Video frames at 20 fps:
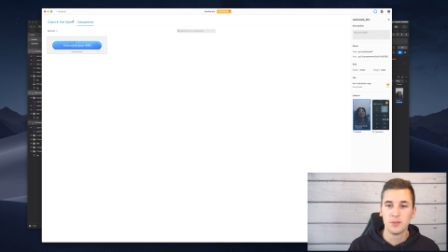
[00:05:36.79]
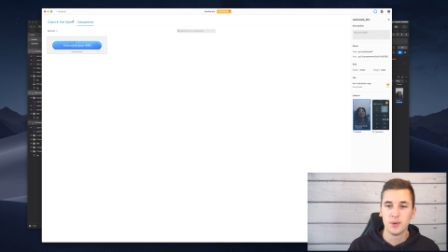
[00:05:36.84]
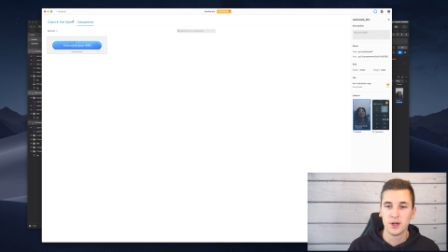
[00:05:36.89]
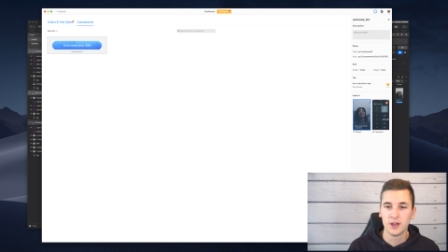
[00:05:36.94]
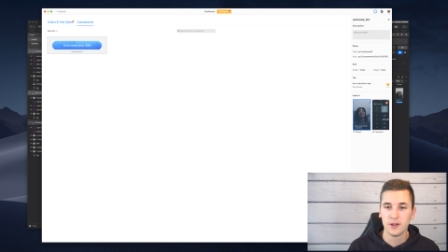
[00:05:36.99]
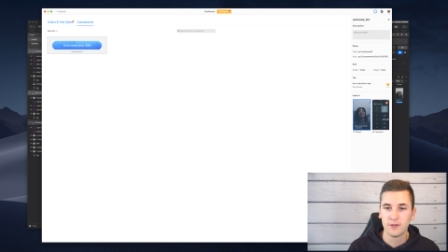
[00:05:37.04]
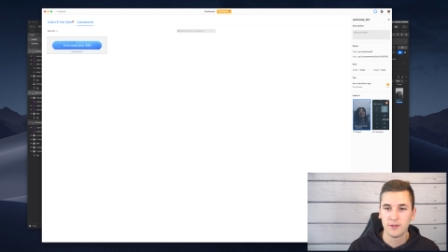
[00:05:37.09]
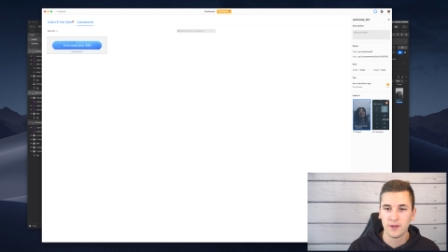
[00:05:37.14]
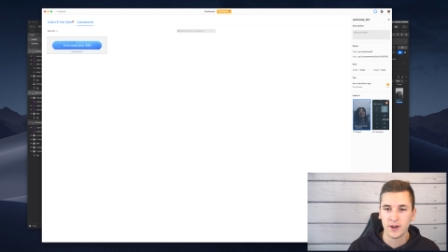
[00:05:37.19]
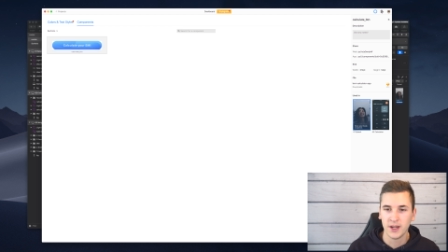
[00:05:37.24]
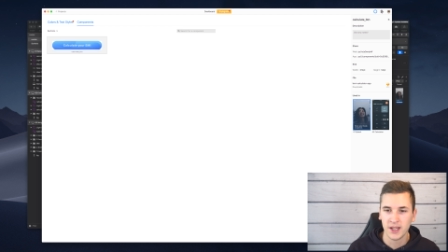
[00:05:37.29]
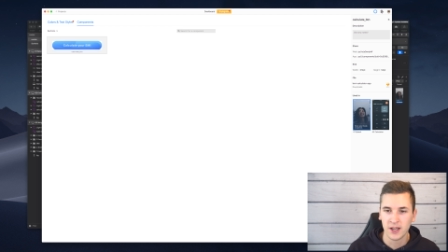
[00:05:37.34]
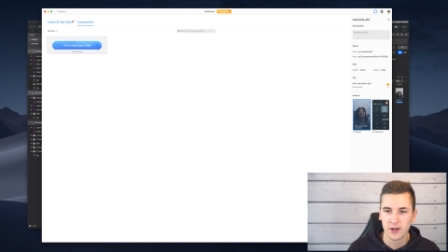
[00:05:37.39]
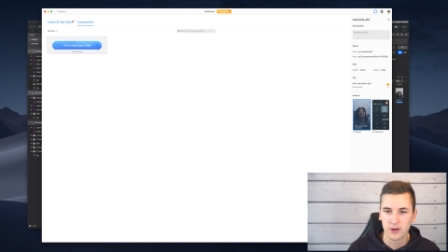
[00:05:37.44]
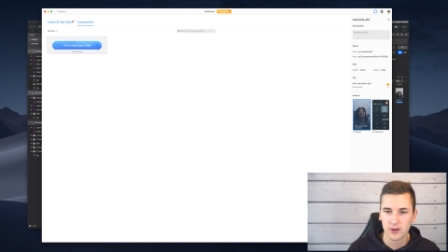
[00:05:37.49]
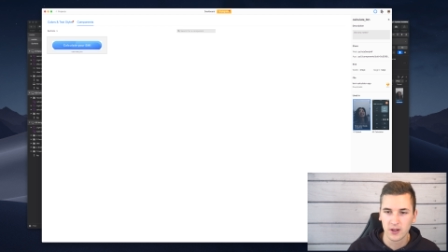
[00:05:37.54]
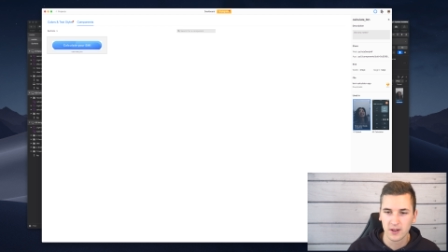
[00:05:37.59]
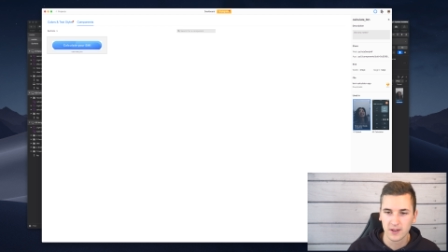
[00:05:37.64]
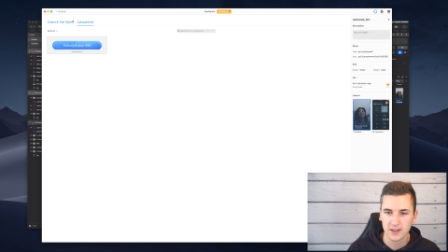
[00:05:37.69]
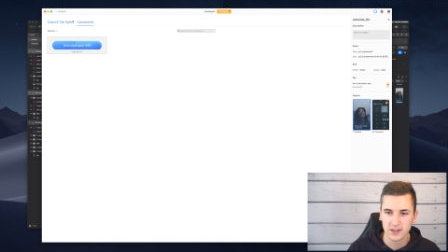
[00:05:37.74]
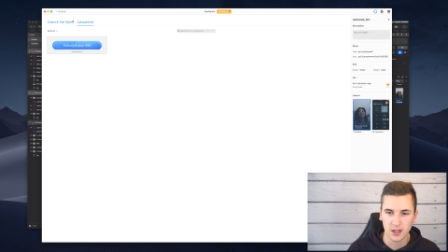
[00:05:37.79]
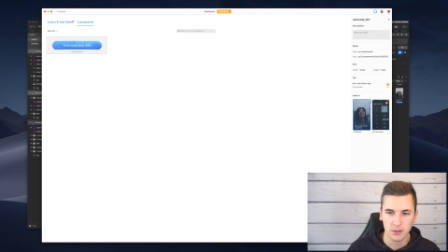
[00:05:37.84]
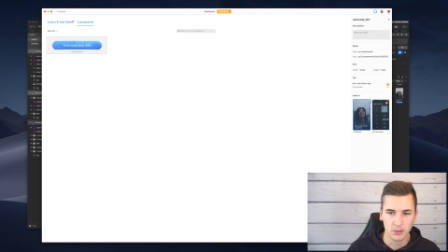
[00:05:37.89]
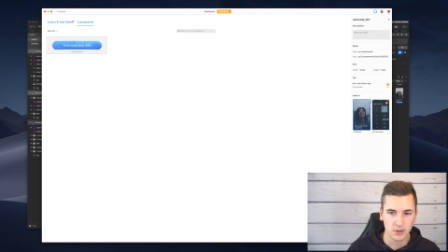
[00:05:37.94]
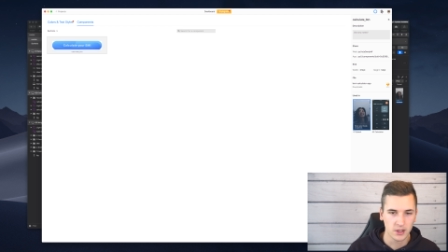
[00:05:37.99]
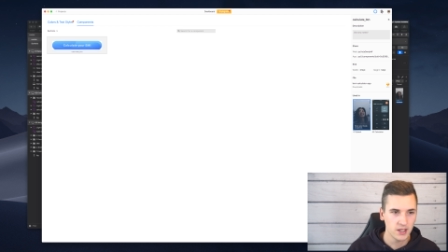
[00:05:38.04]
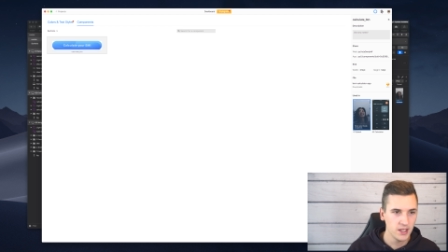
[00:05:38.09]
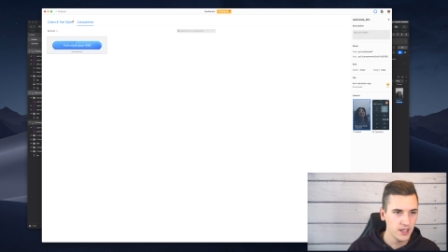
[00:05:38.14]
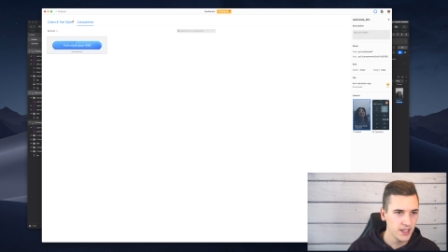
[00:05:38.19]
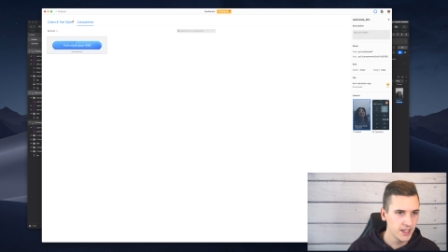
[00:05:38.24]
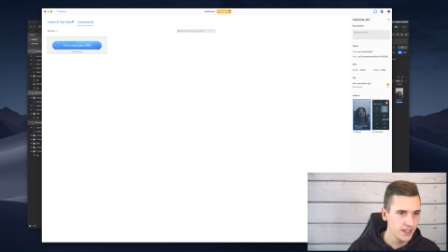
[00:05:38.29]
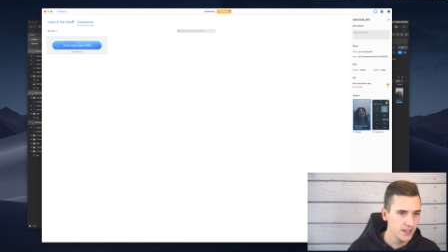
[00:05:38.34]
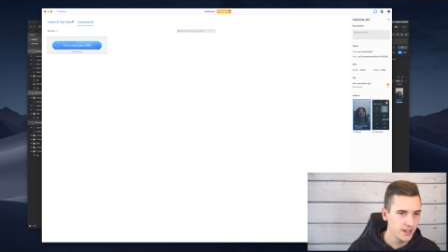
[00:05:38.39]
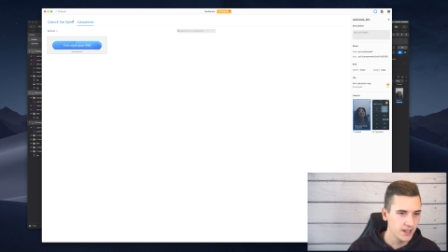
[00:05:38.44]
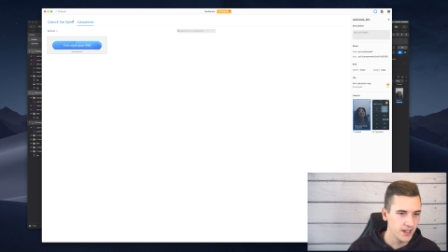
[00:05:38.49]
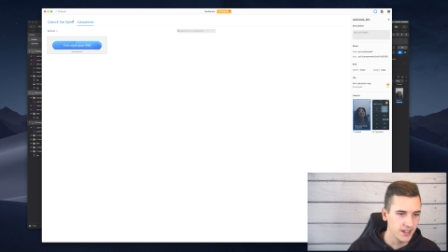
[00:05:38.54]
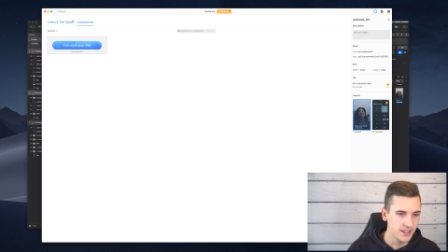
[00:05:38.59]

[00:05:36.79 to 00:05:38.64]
But if I now double click it,